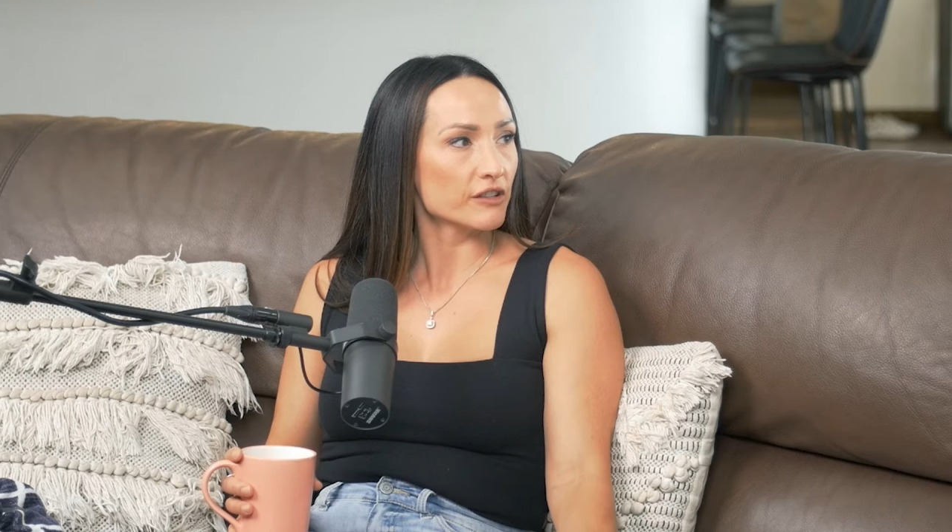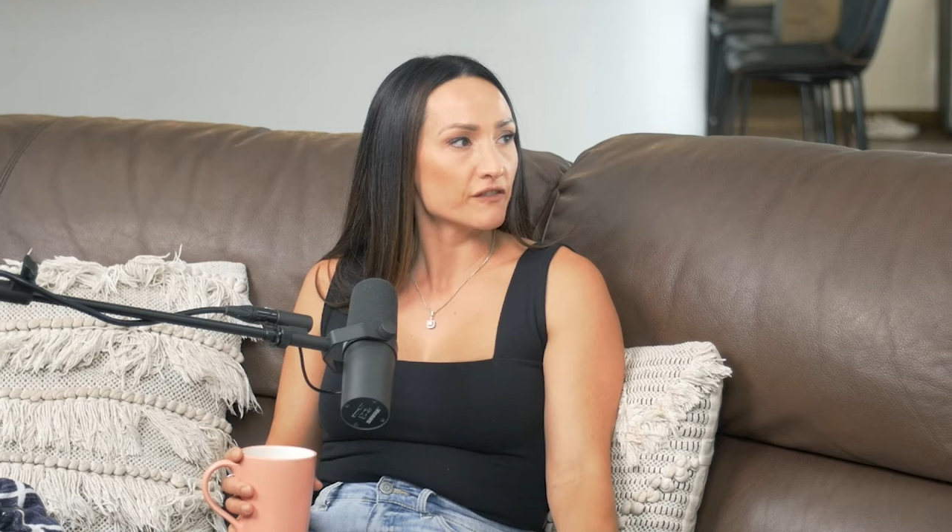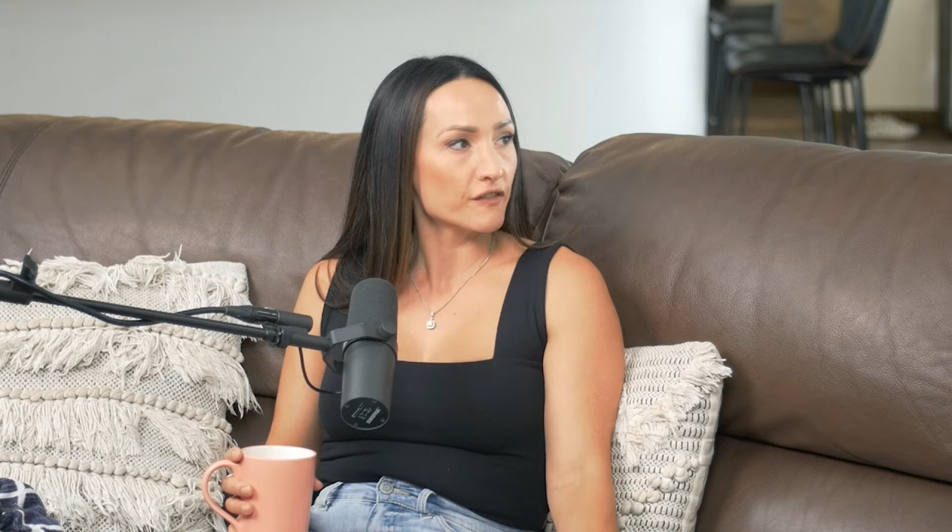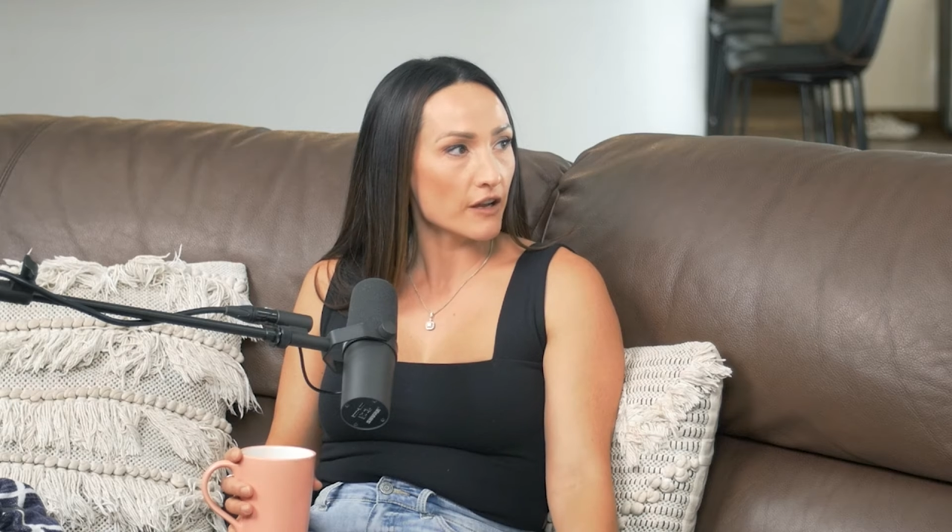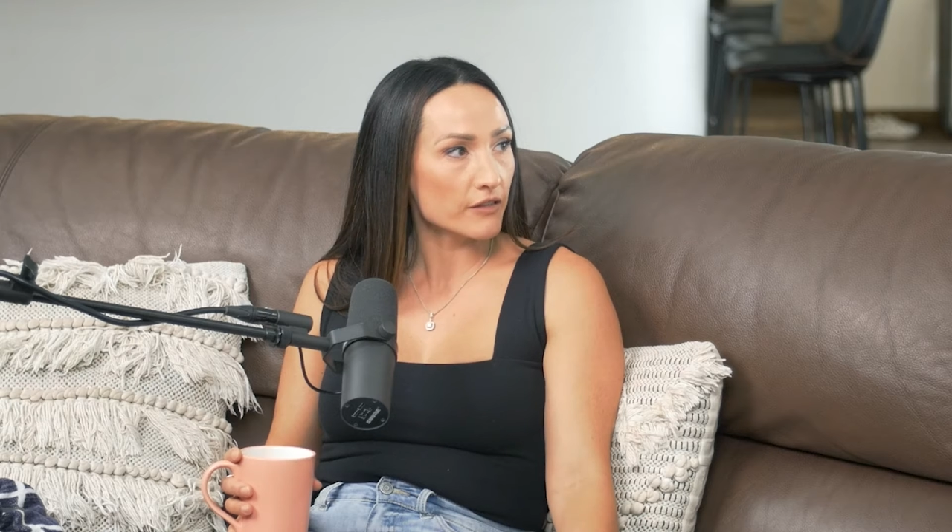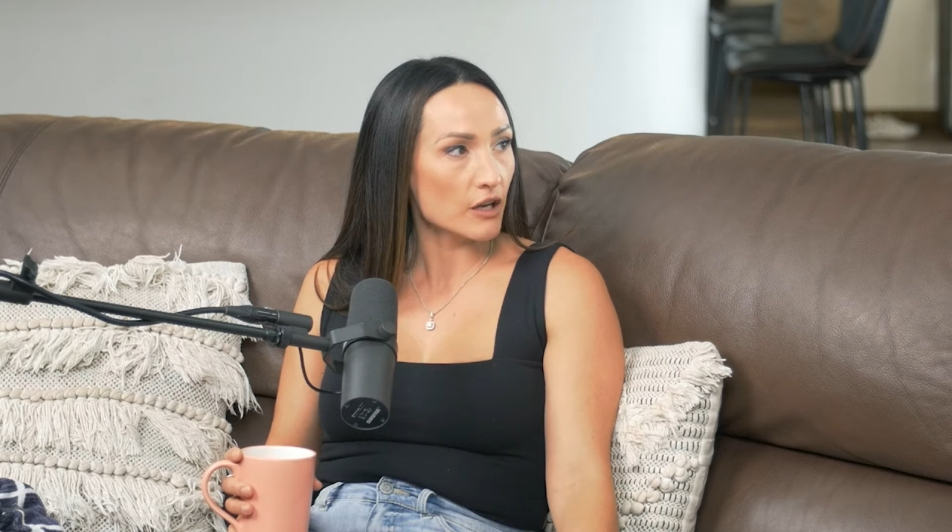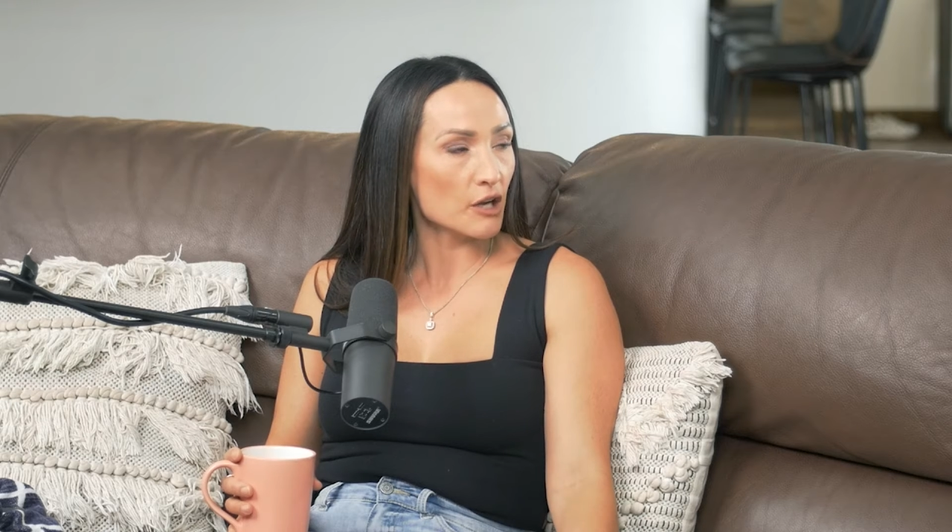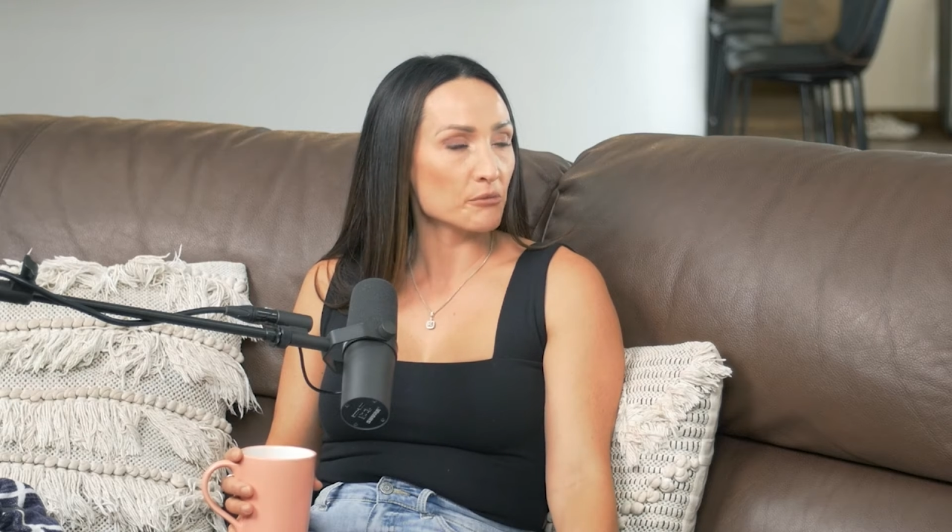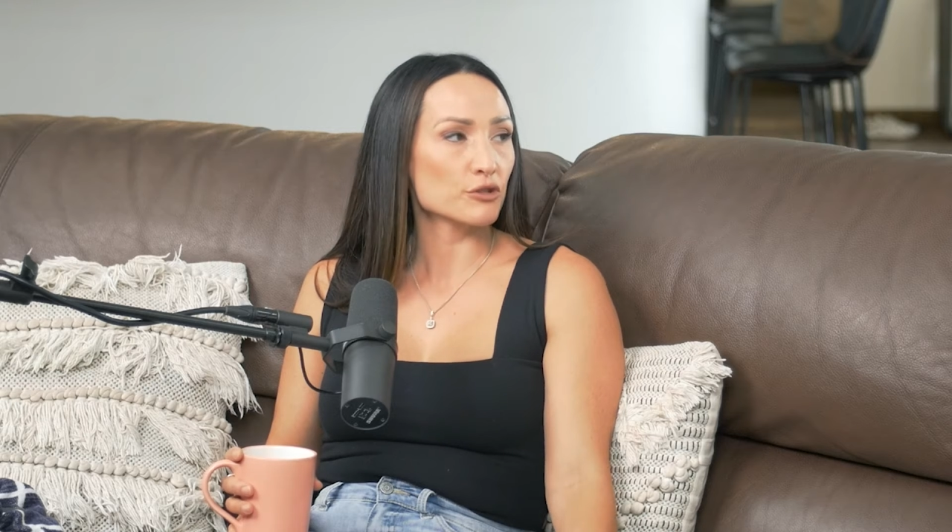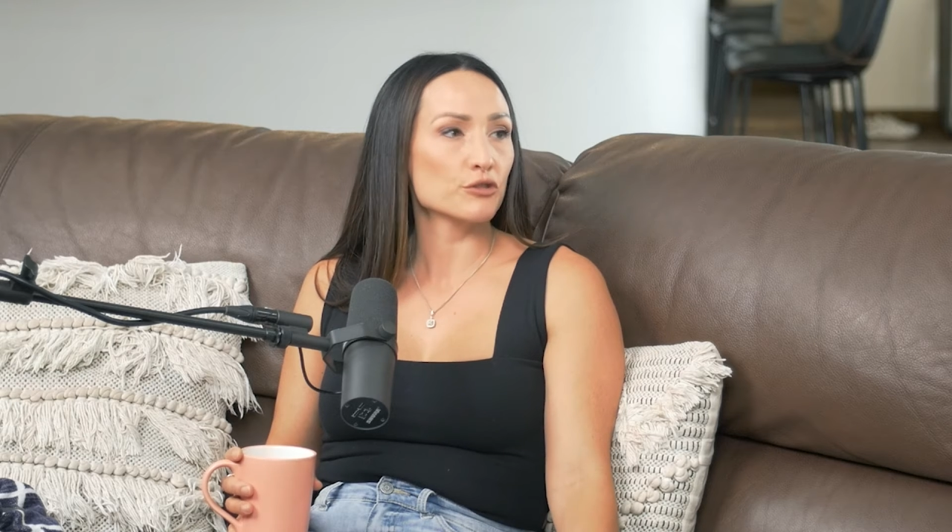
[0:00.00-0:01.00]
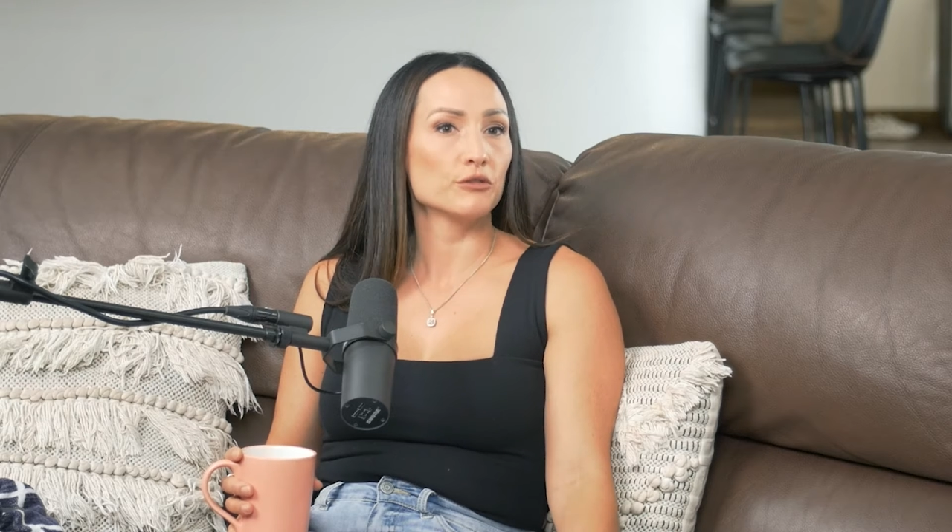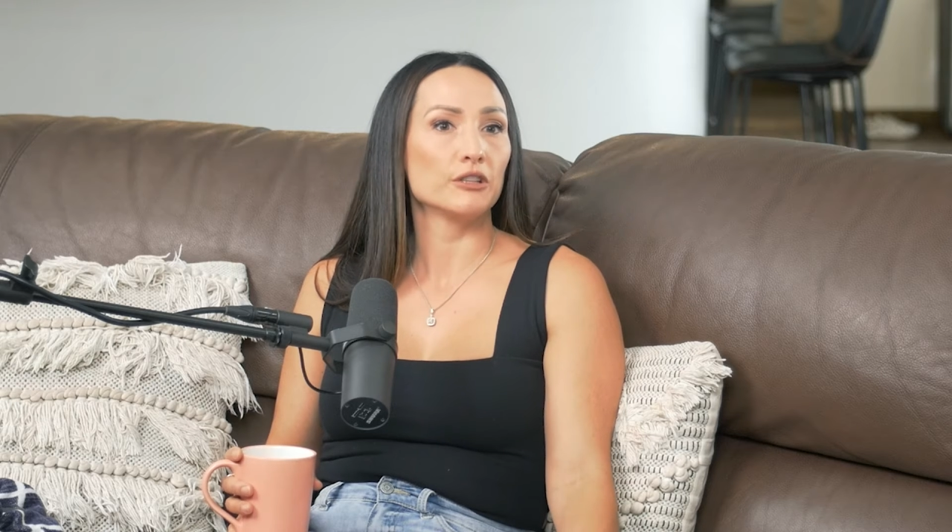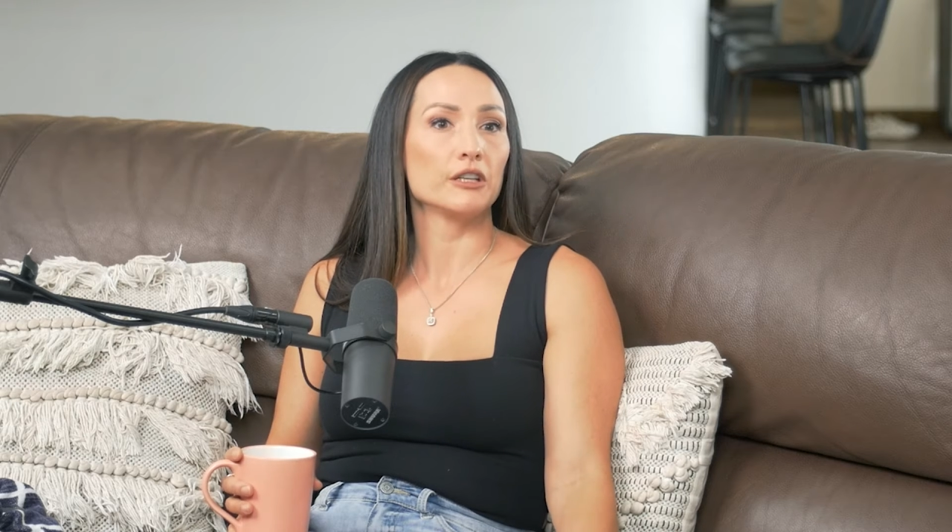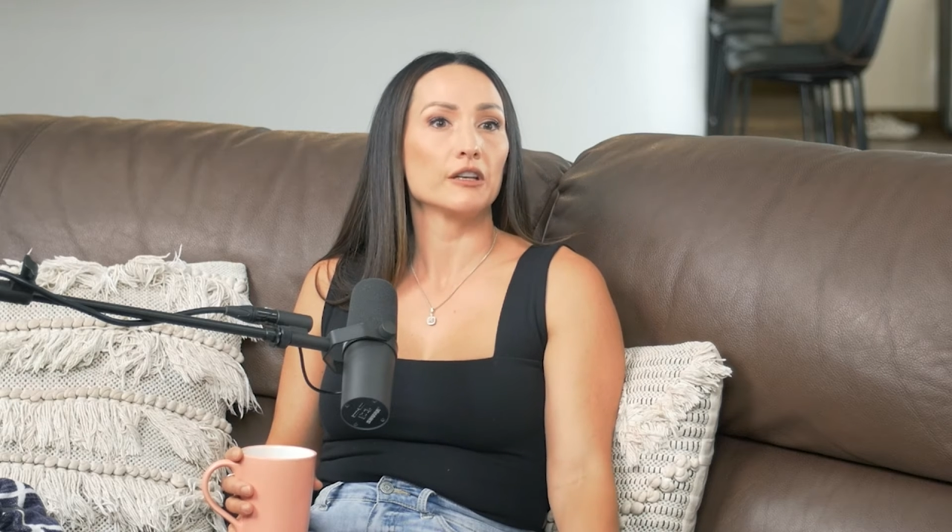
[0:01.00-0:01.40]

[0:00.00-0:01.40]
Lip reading: they find the opportunity,